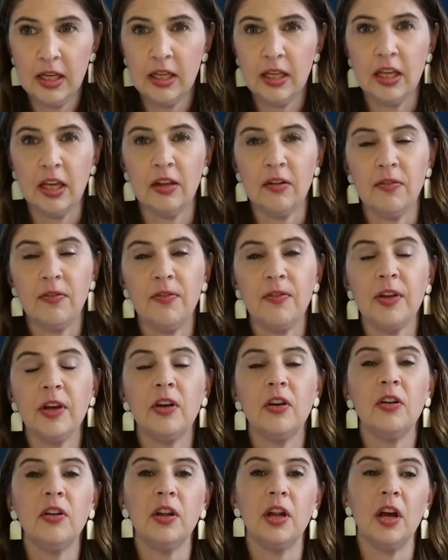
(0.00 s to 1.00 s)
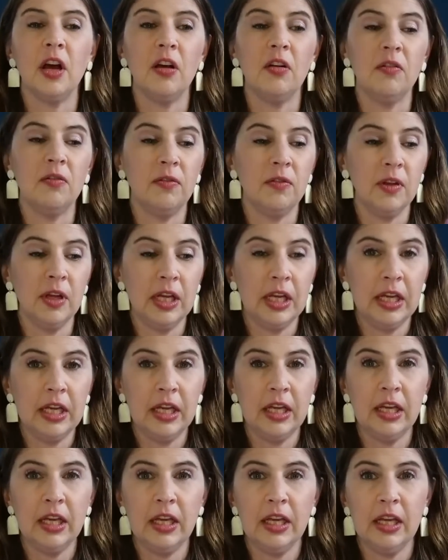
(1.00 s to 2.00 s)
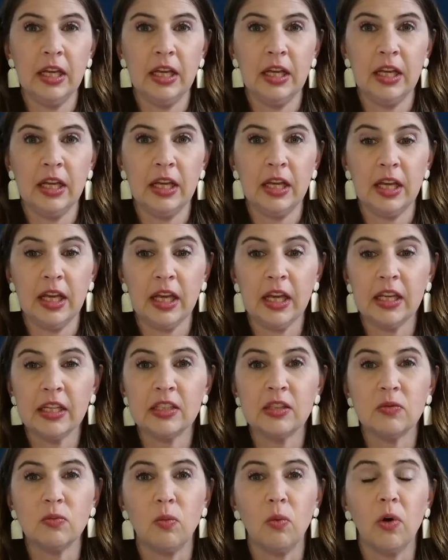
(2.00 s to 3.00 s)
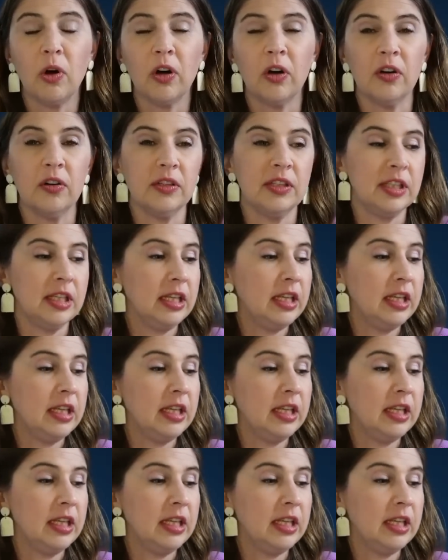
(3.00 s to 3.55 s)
Get fill of His words.